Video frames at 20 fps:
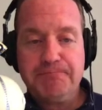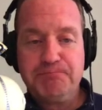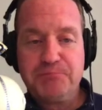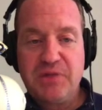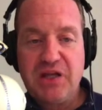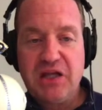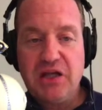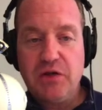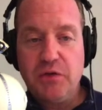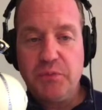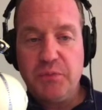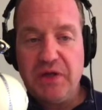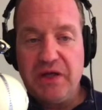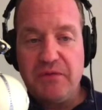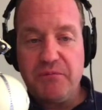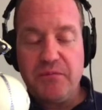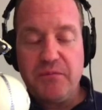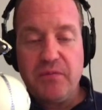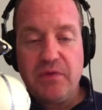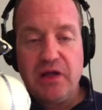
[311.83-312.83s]
you'd
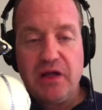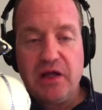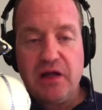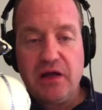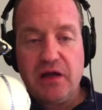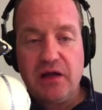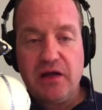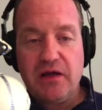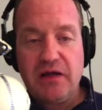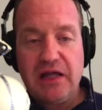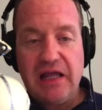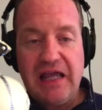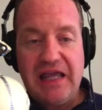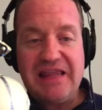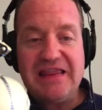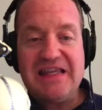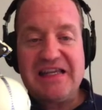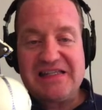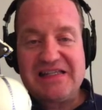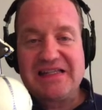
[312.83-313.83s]
be
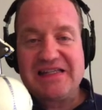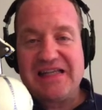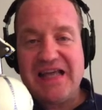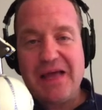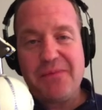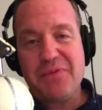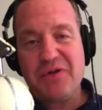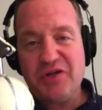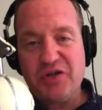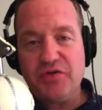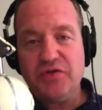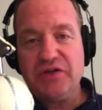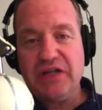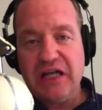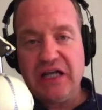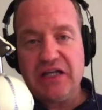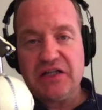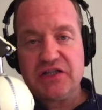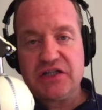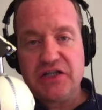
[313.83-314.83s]
in this example, you'll
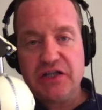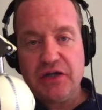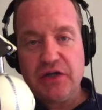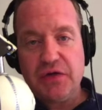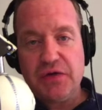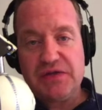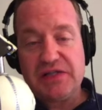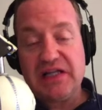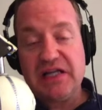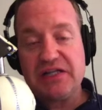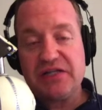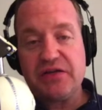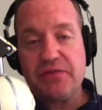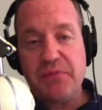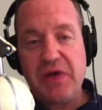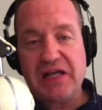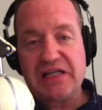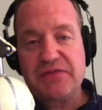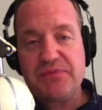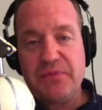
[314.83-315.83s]
need to use, unless you
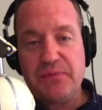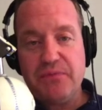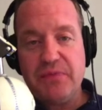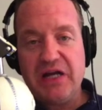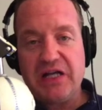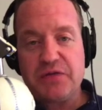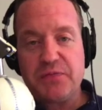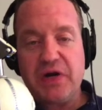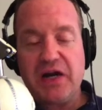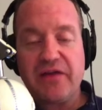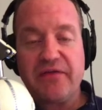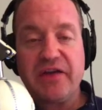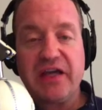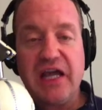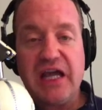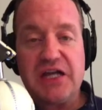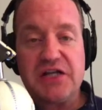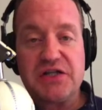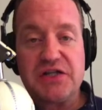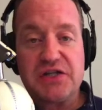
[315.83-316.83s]
make some major
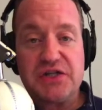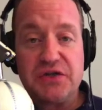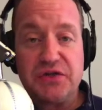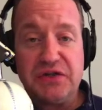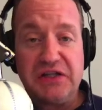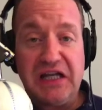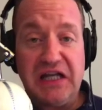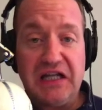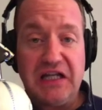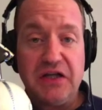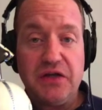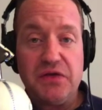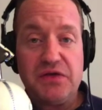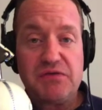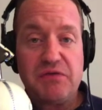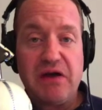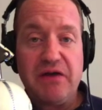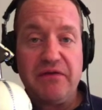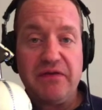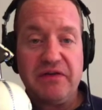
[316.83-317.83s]
modifications, you'll need to
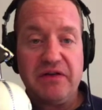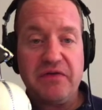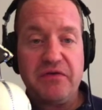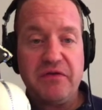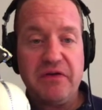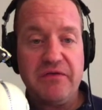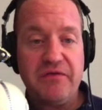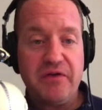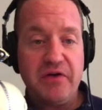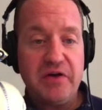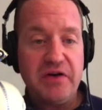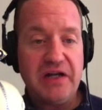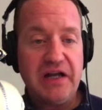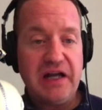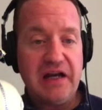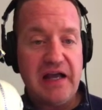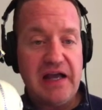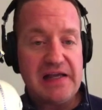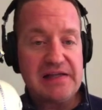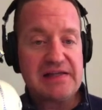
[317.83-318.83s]
use Route 53 for your
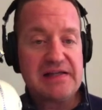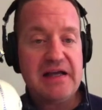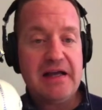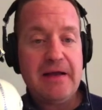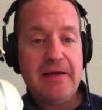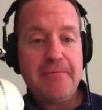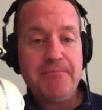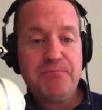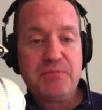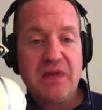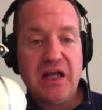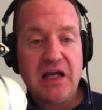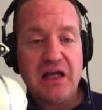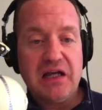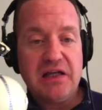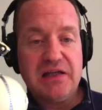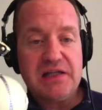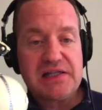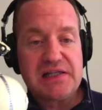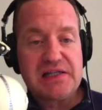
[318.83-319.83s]
DNS
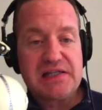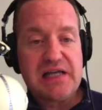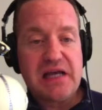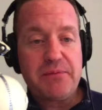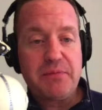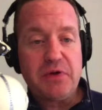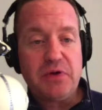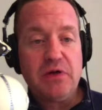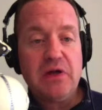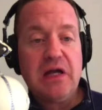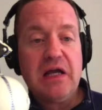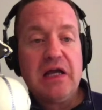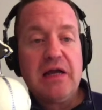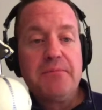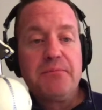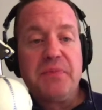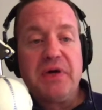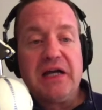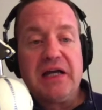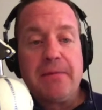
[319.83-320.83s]
in this example.
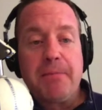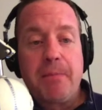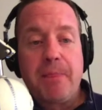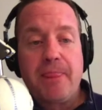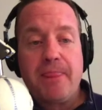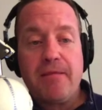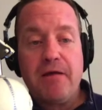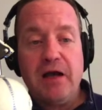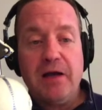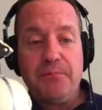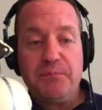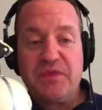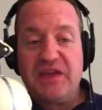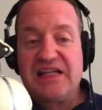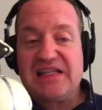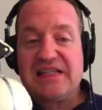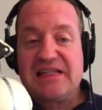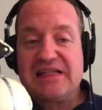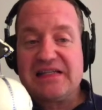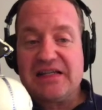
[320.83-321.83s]
But
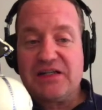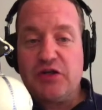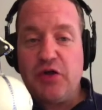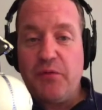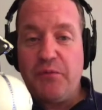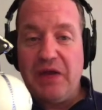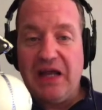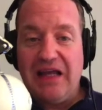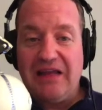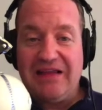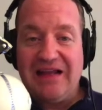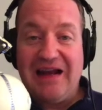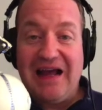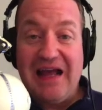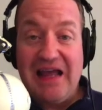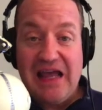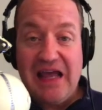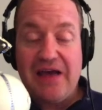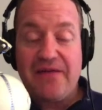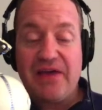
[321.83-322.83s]
this is a domain that
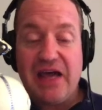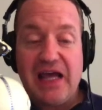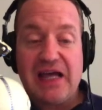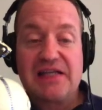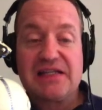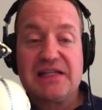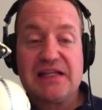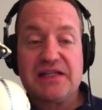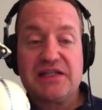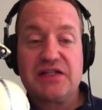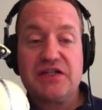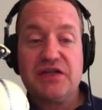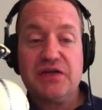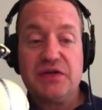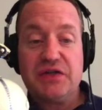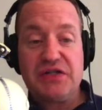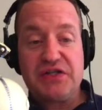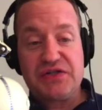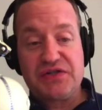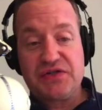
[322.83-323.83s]
I have access
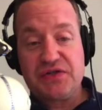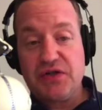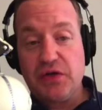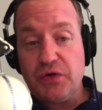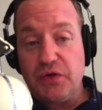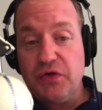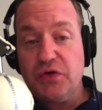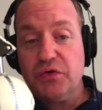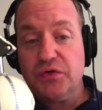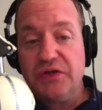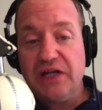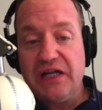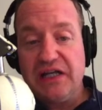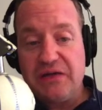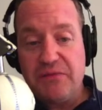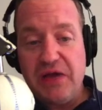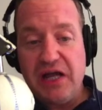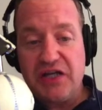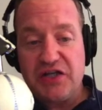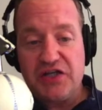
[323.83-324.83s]
to, so you'll need
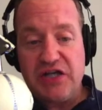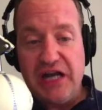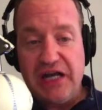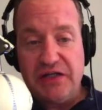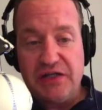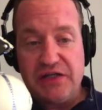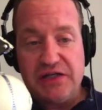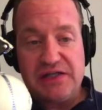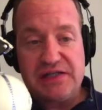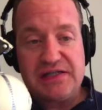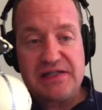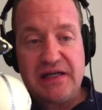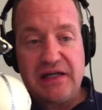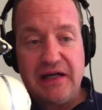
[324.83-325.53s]
to make changes